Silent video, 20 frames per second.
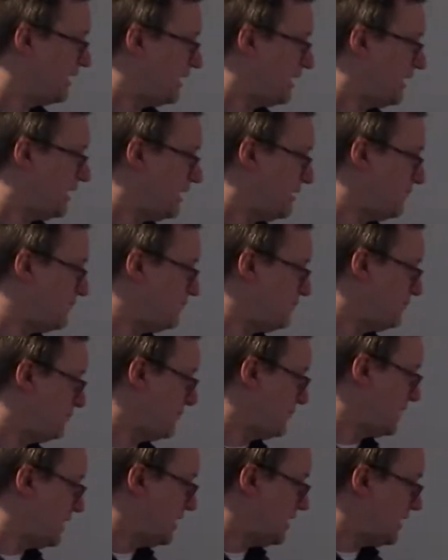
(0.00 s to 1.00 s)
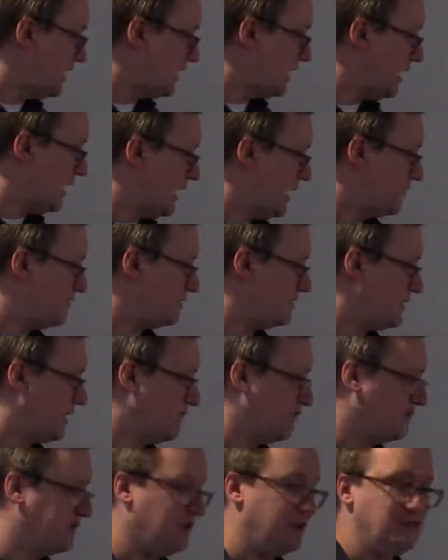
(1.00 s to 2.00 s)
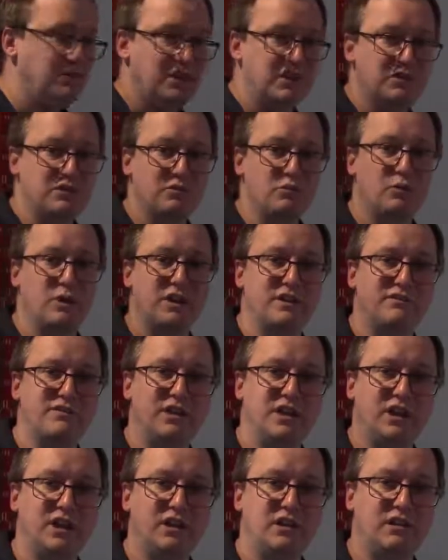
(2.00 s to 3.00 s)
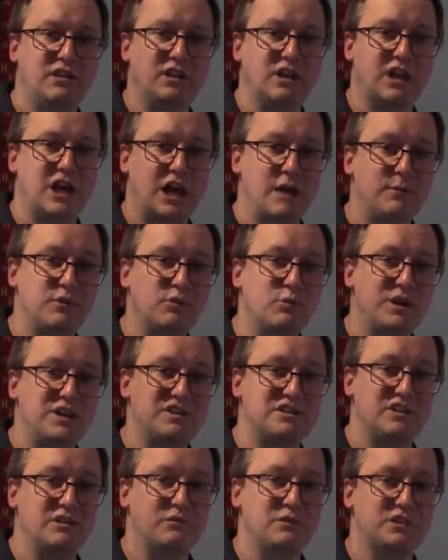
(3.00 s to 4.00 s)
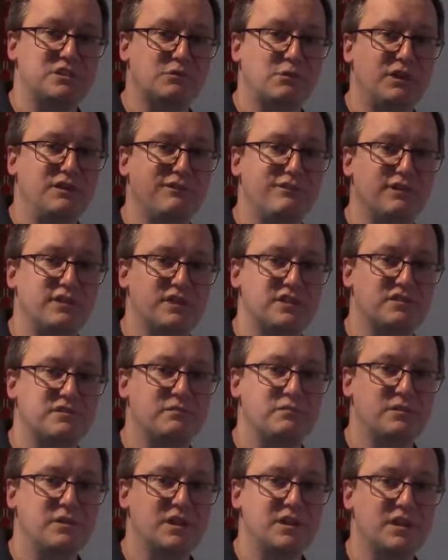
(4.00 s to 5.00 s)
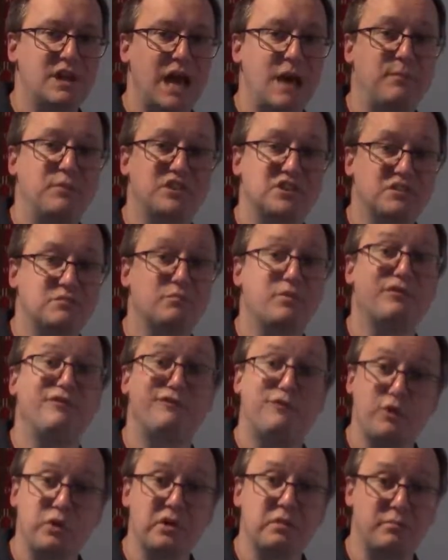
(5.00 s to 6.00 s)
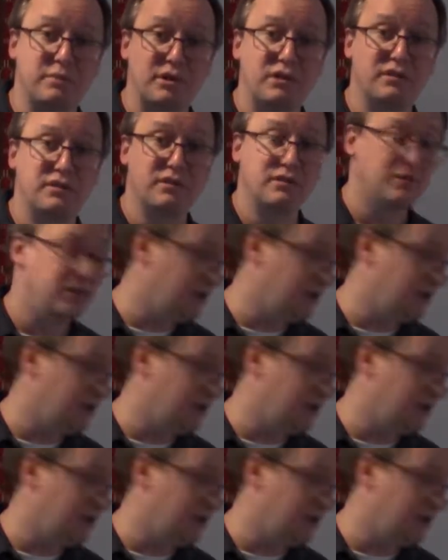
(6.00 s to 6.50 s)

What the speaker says: I would note that one of the common ways that we screen for this happens before birth.